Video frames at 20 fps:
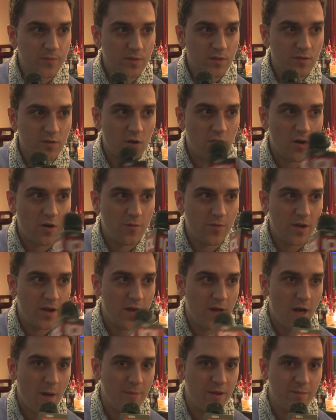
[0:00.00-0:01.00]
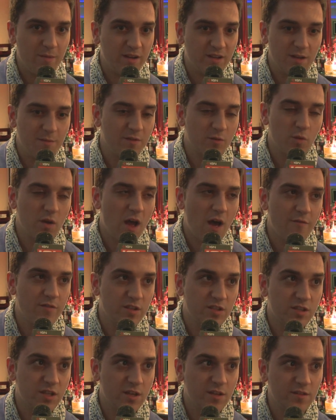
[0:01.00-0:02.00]
So I mean, my teammates will have
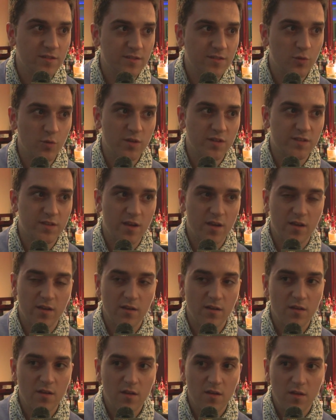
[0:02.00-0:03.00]
the chance to decide